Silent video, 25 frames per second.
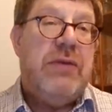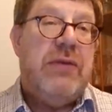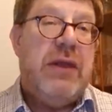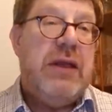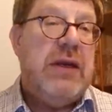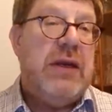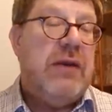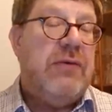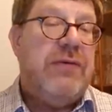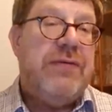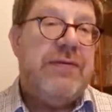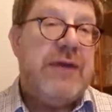
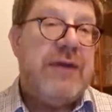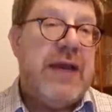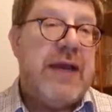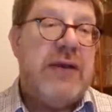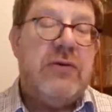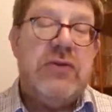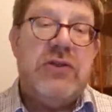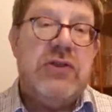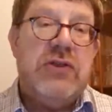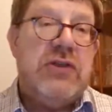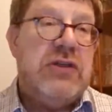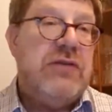
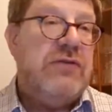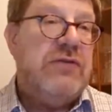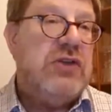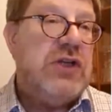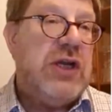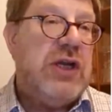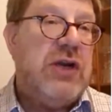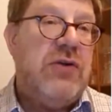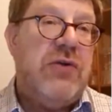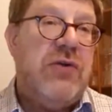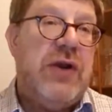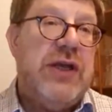thousands of
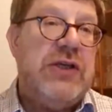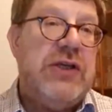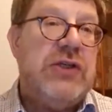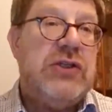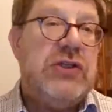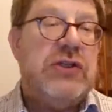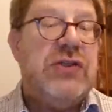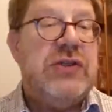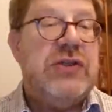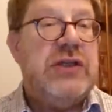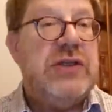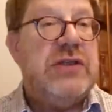
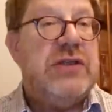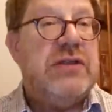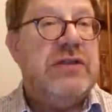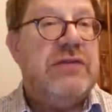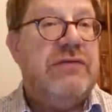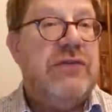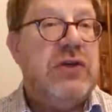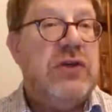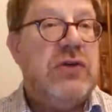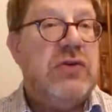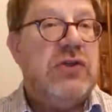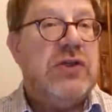generations into the
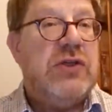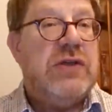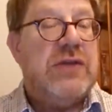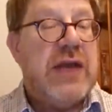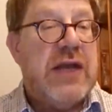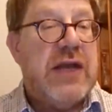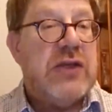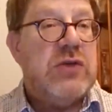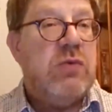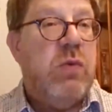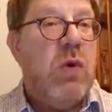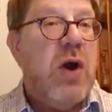future.
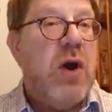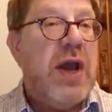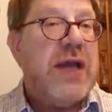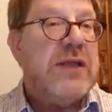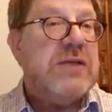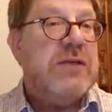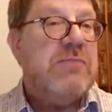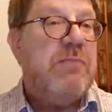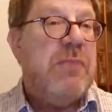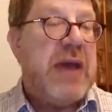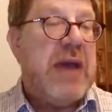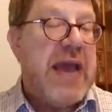That's why it's
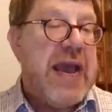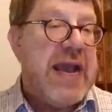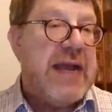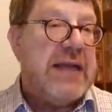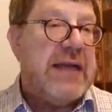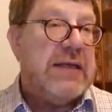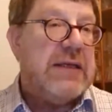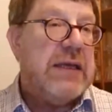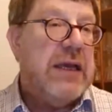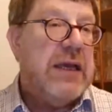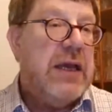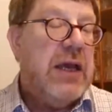
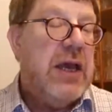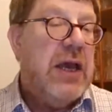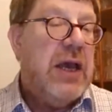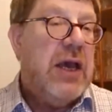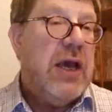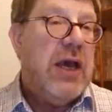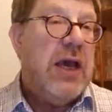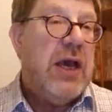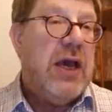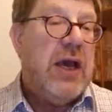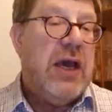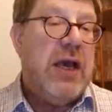banned.
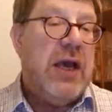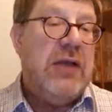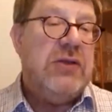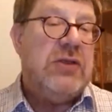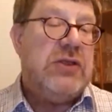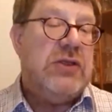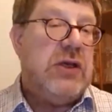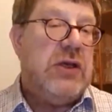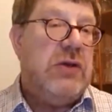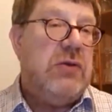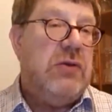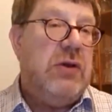And
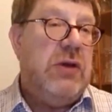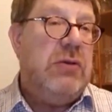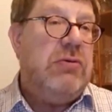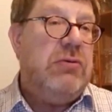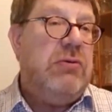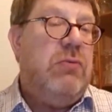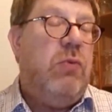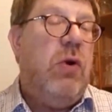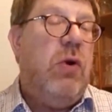so what